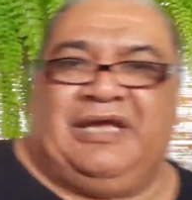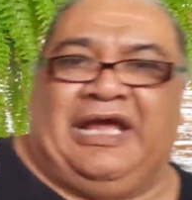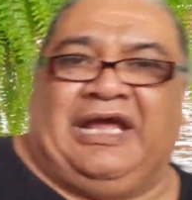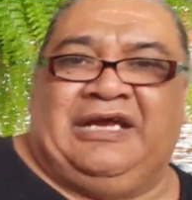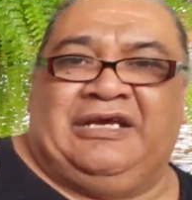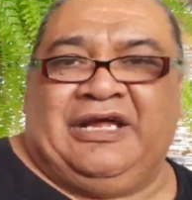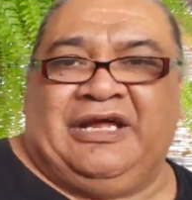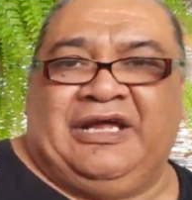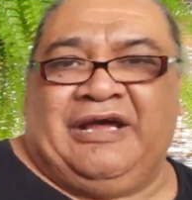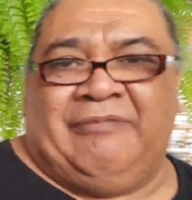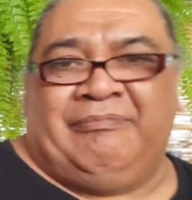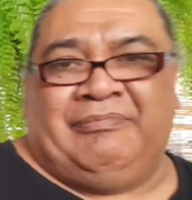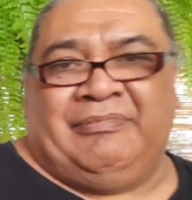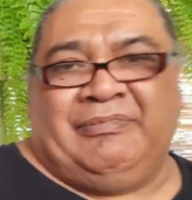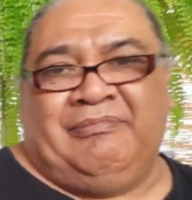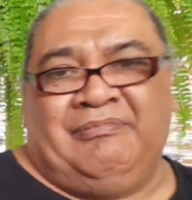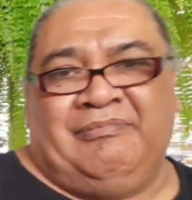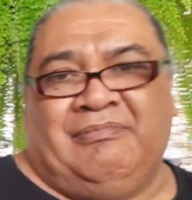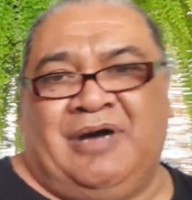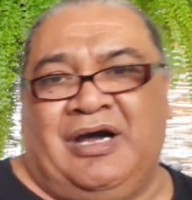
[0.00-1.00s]
And
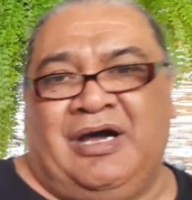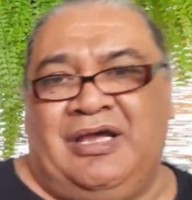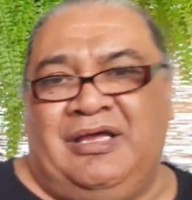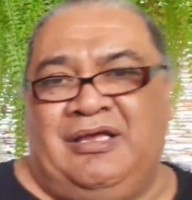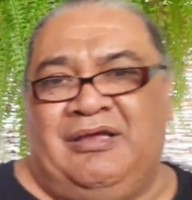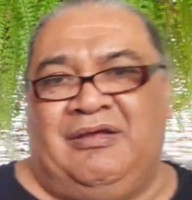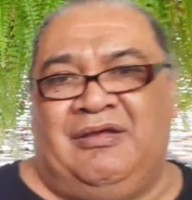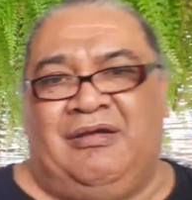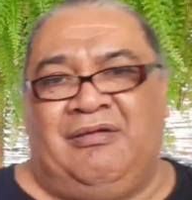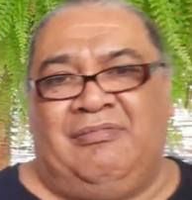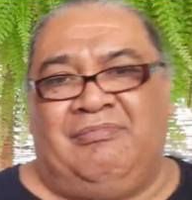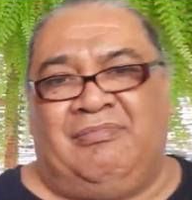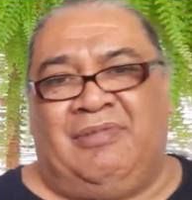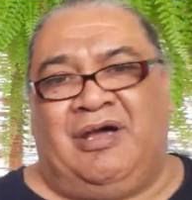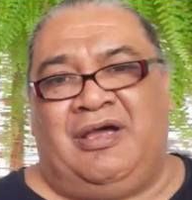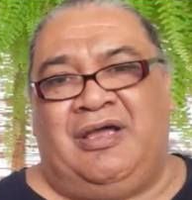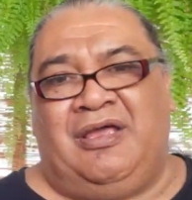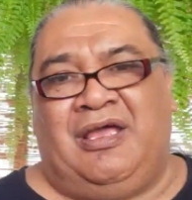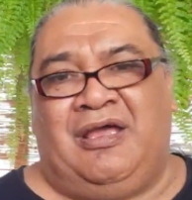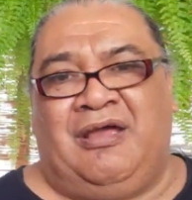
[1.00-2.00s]

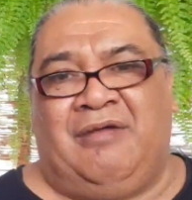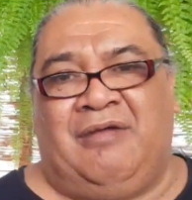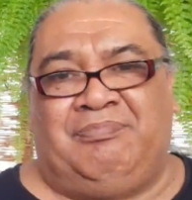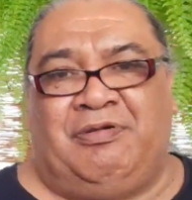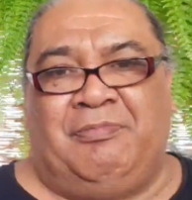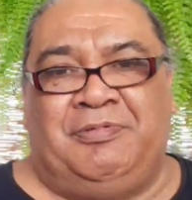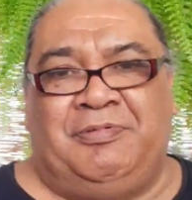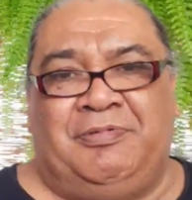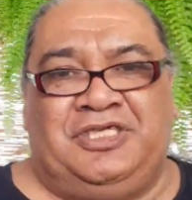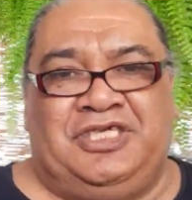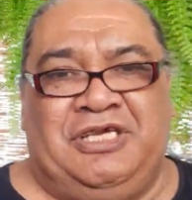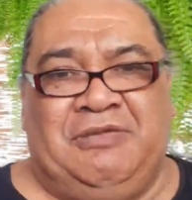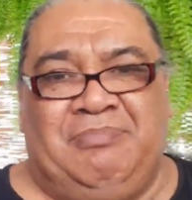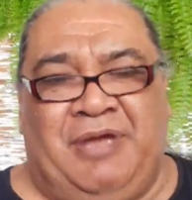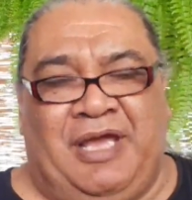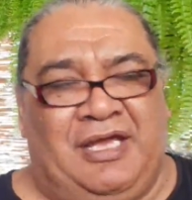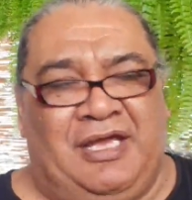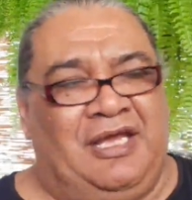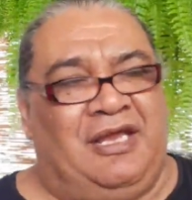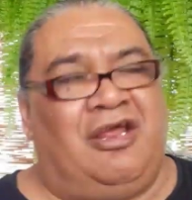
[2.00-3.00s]
my property
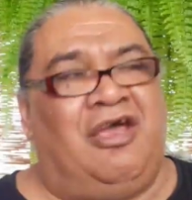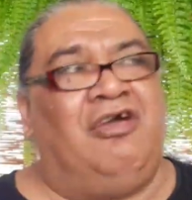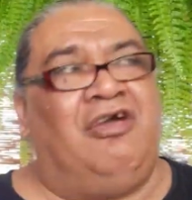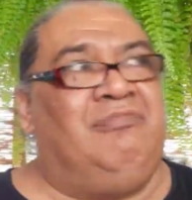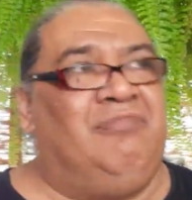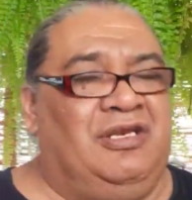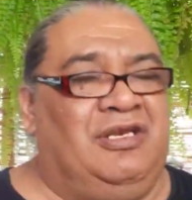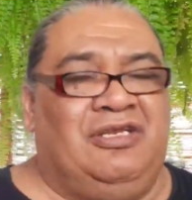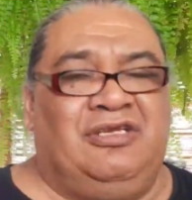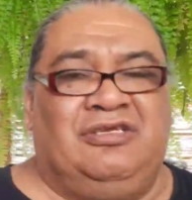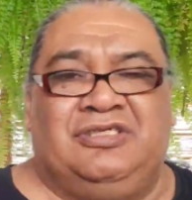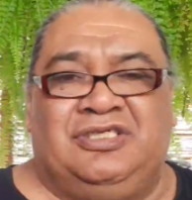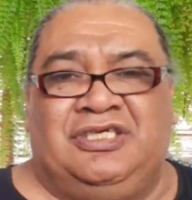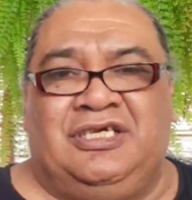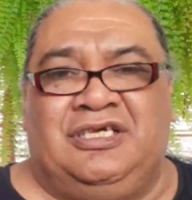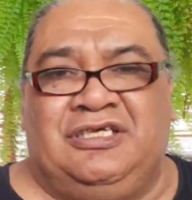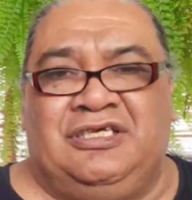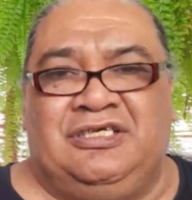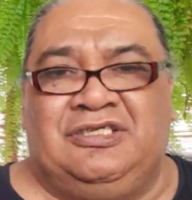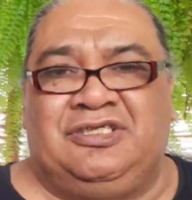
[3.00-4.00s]
back at home in New
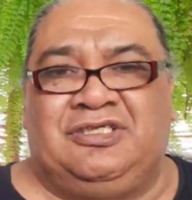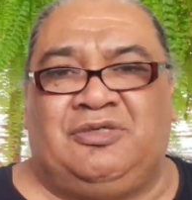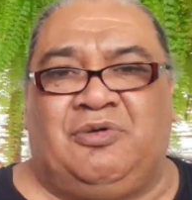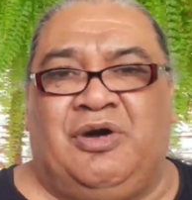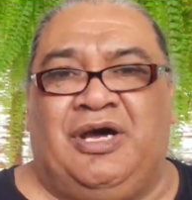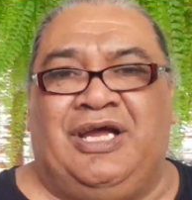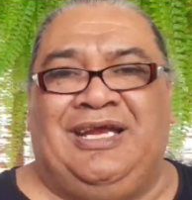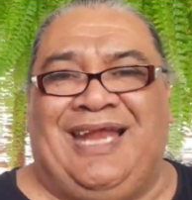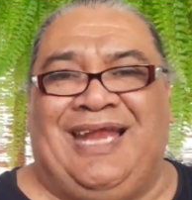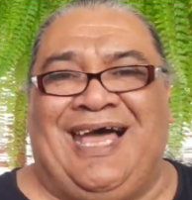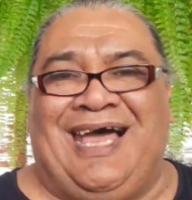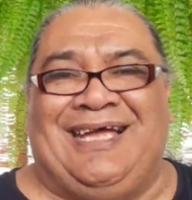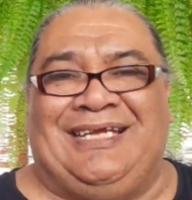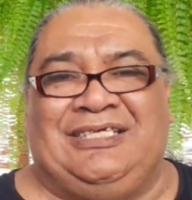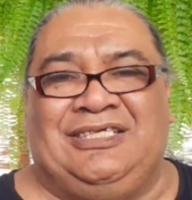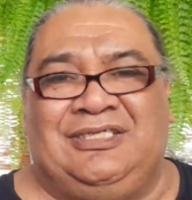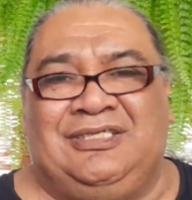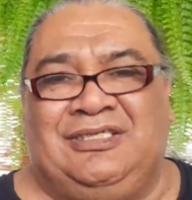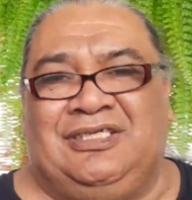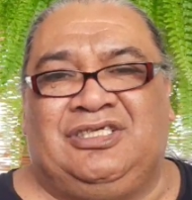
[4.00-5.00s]
Zealand is quite
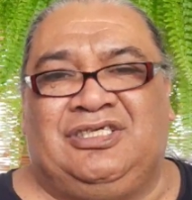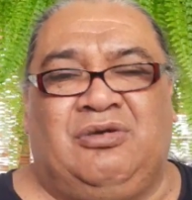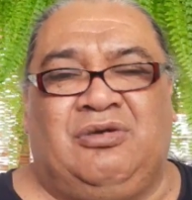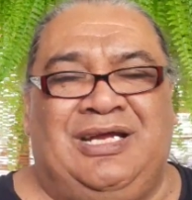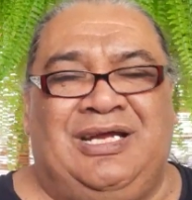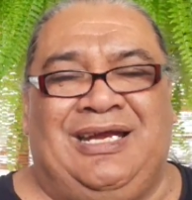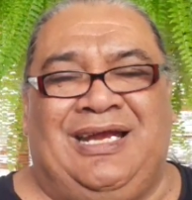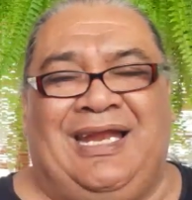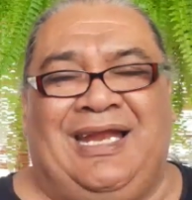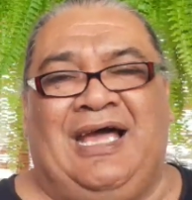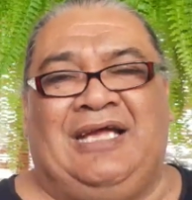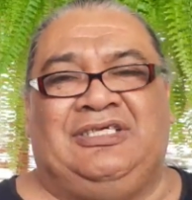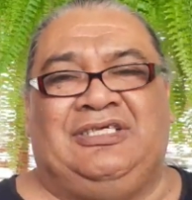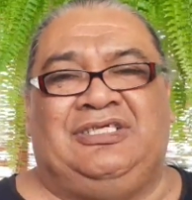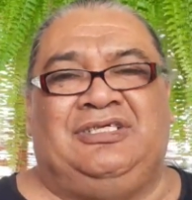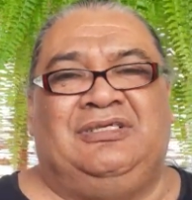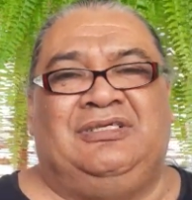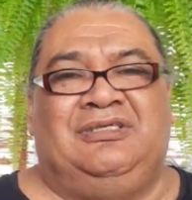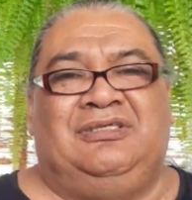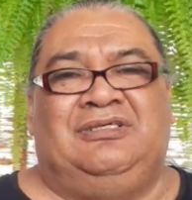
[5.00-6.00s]
large. It's quite
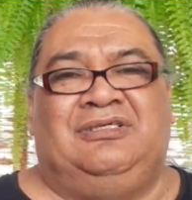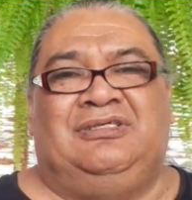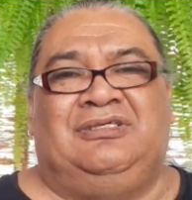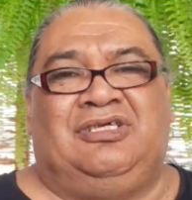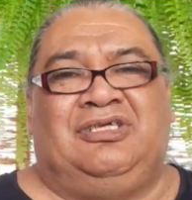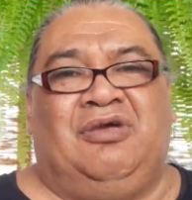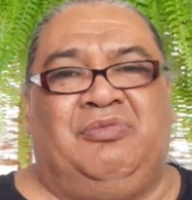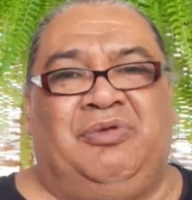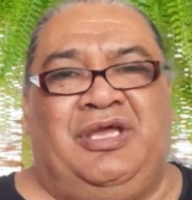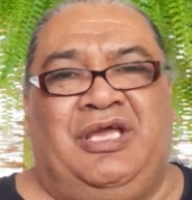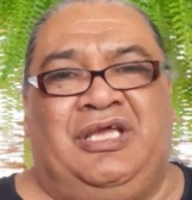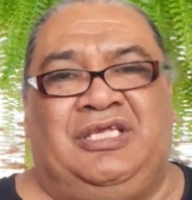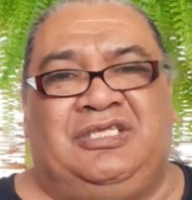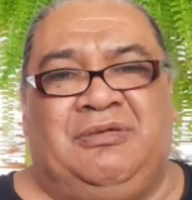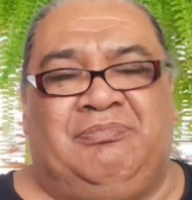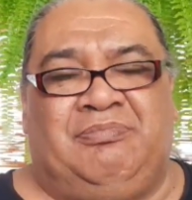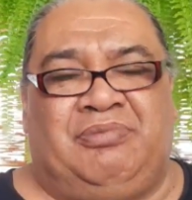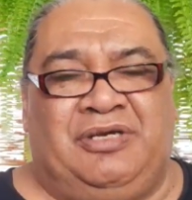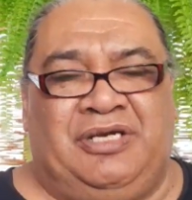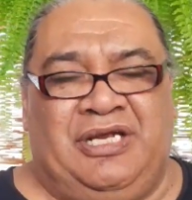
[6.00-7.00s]
large. So we had
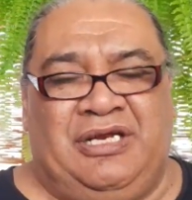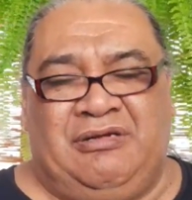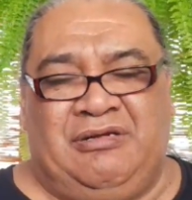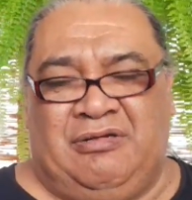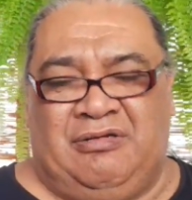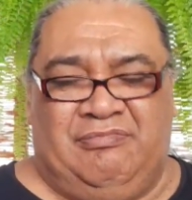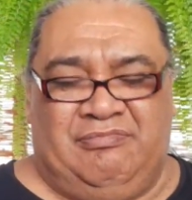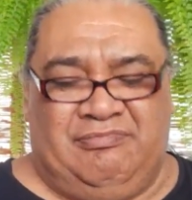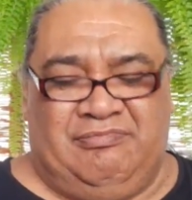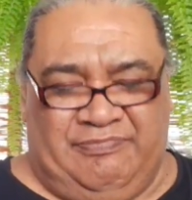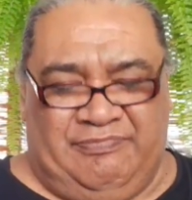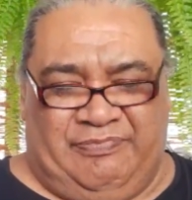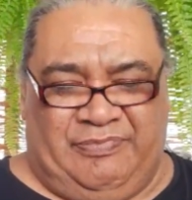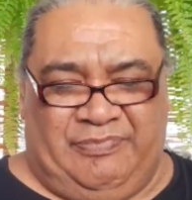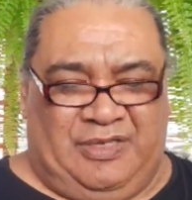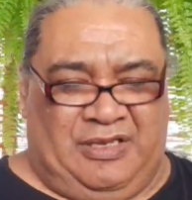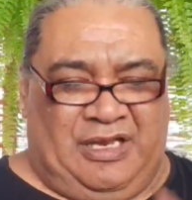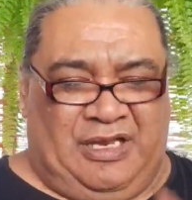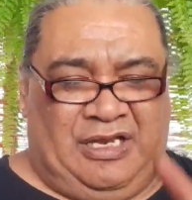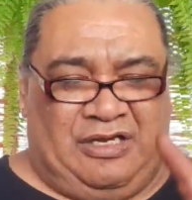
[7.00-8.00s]
to breed
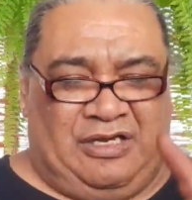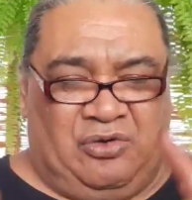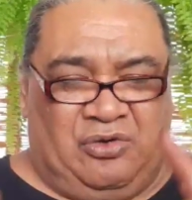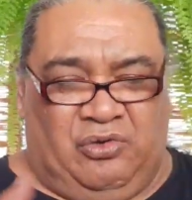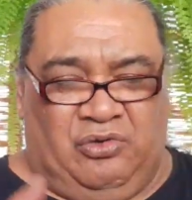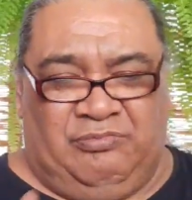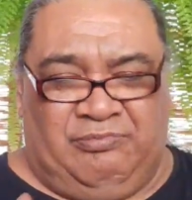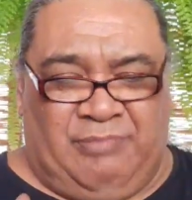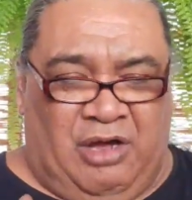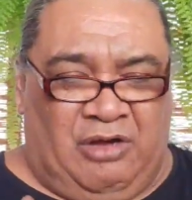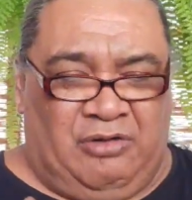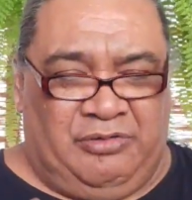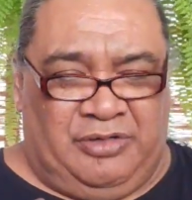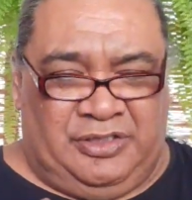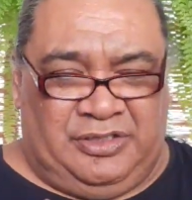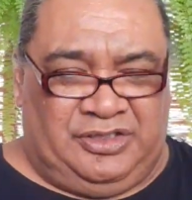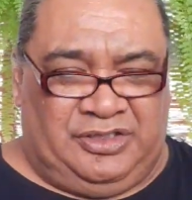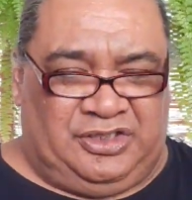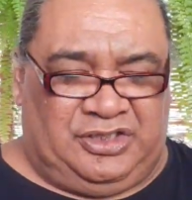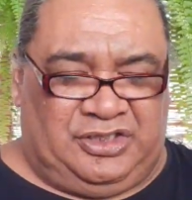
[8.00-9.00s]
lawn
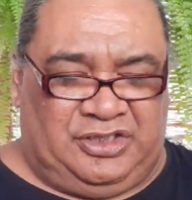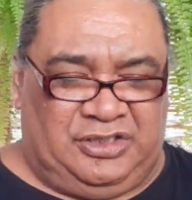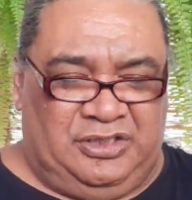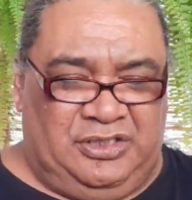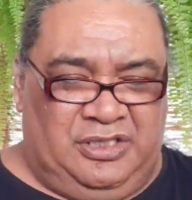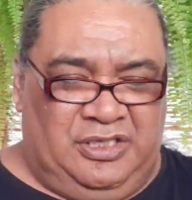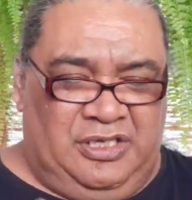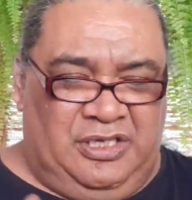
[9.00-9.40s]
mowers,